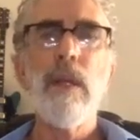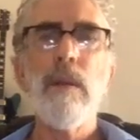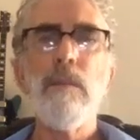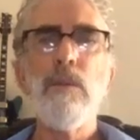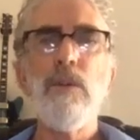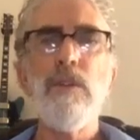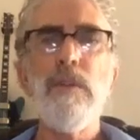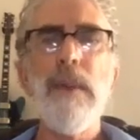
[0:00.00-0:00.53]

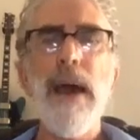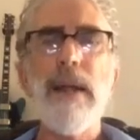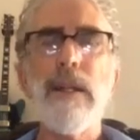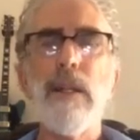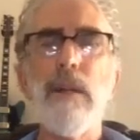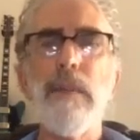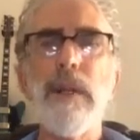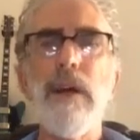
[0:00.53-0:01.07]
move him out a
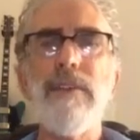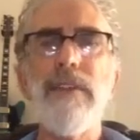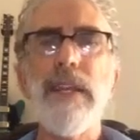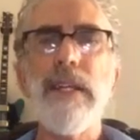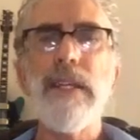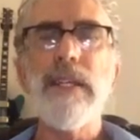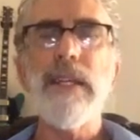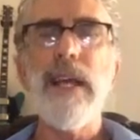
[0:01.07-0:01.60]
little bit off of
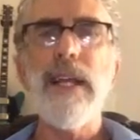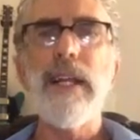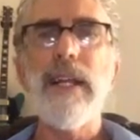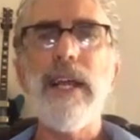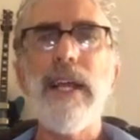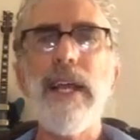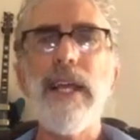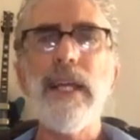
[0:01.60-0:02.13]
that inside
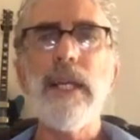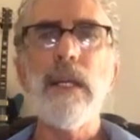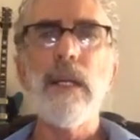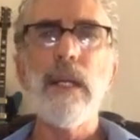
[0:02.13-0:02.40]
leg.